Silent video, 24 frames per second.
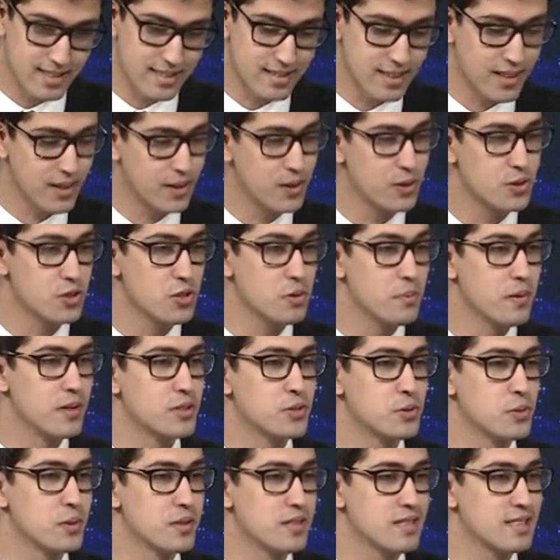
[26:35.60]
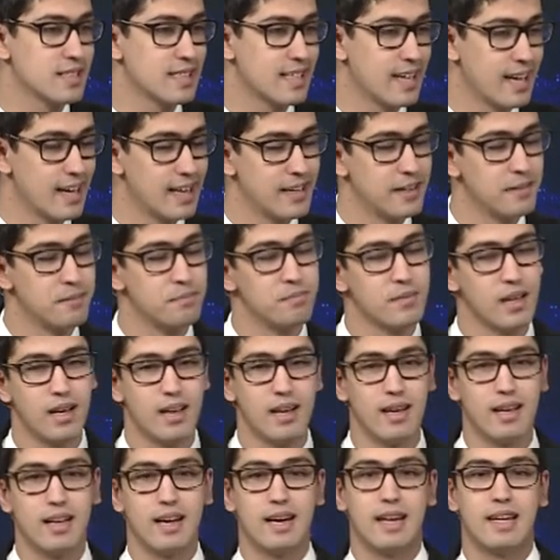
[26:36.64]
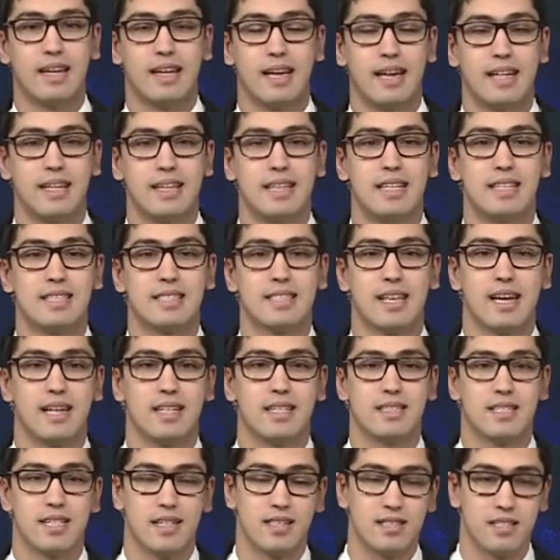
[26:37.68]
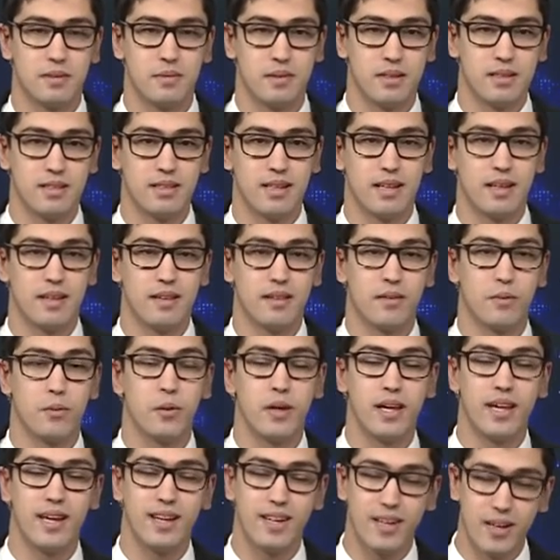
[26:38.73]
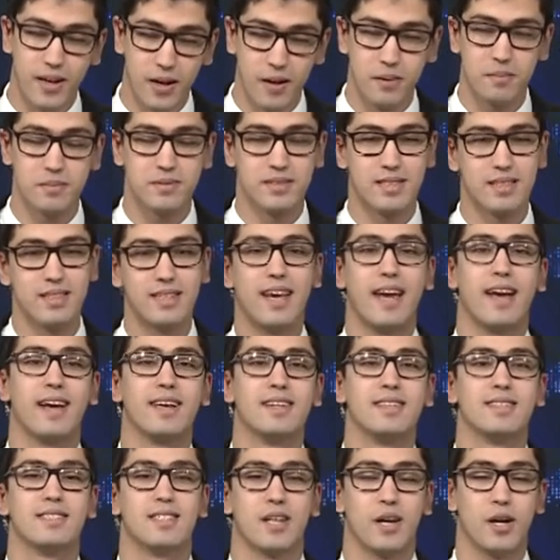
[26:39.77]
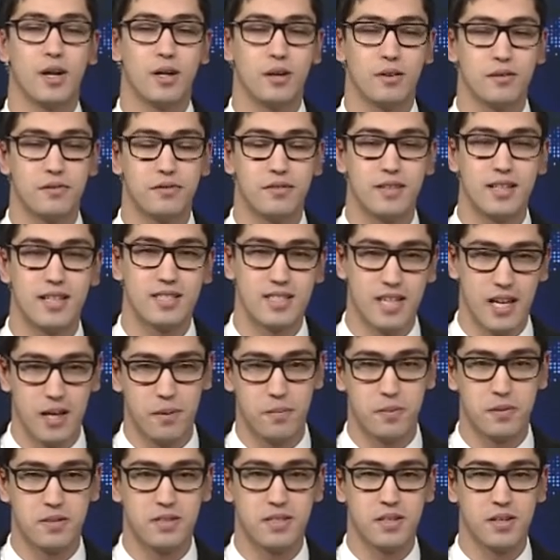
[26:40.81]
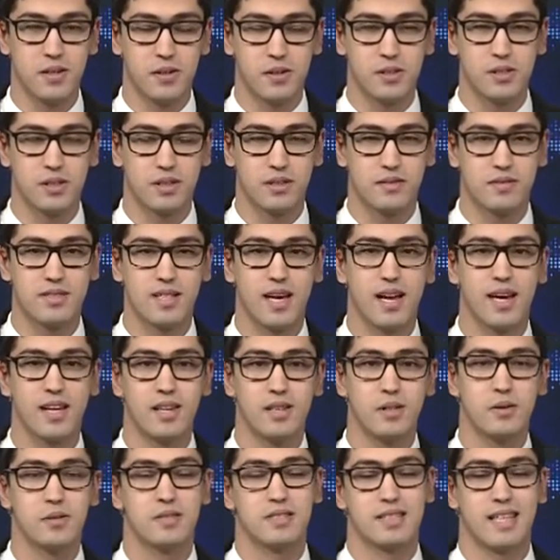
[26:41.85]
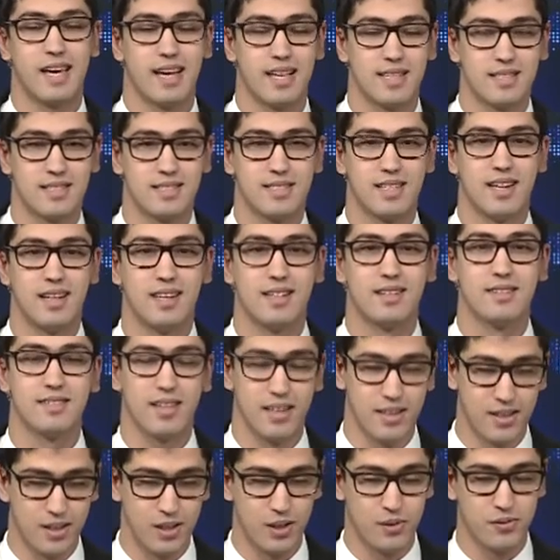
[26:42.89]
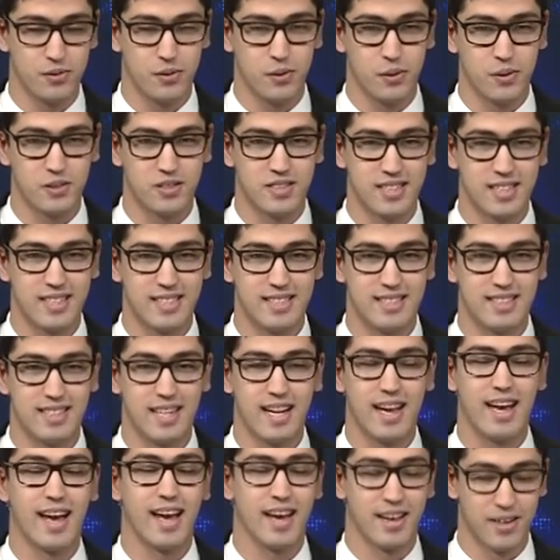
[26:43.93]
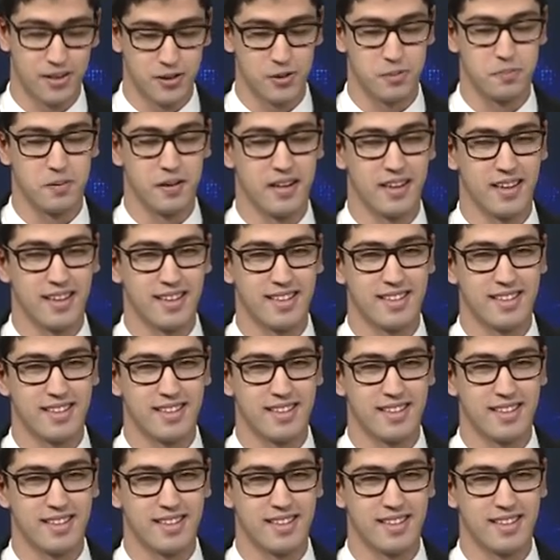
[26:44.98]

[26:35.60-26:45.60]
Thank you so much once again. And ladies and gentlemen, we come to the end of this episode of Dzairnews Guest. Thank you for watching and goodbye.